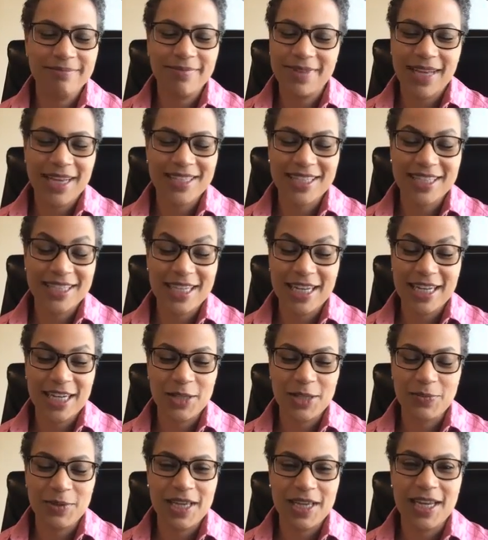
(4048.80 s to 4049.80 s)
I said
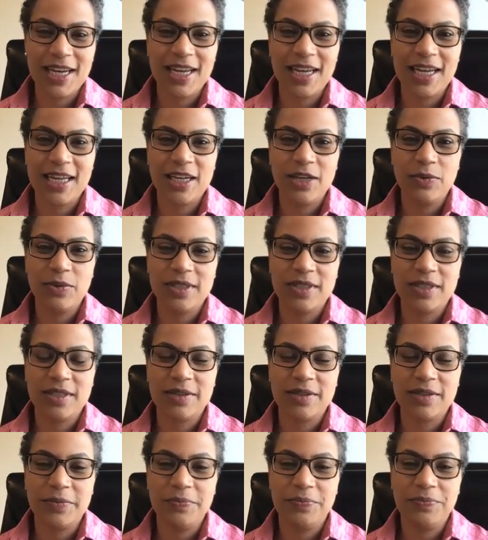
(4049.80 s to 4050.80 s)
at the beginning, I know it's
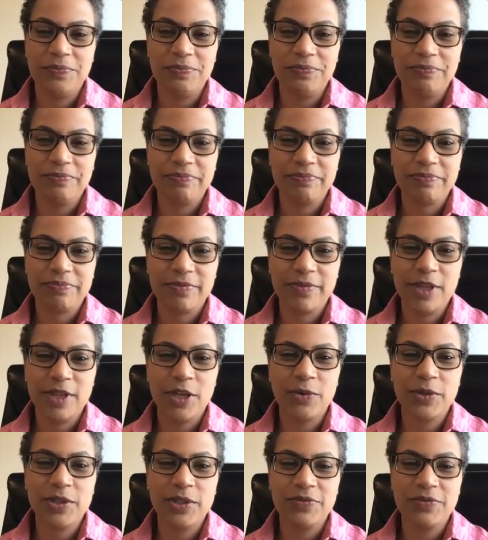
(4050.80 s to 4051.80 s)

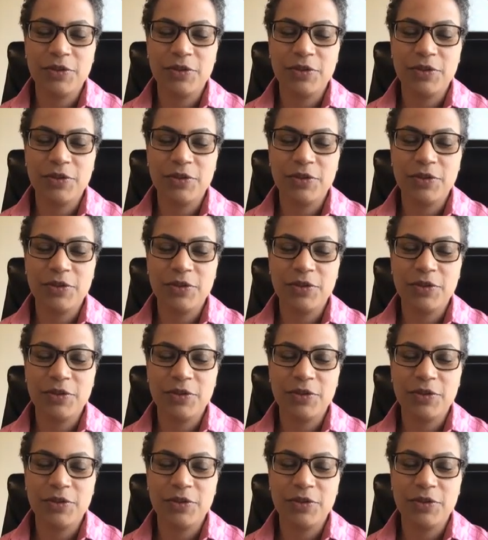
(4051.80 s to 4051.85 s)
it's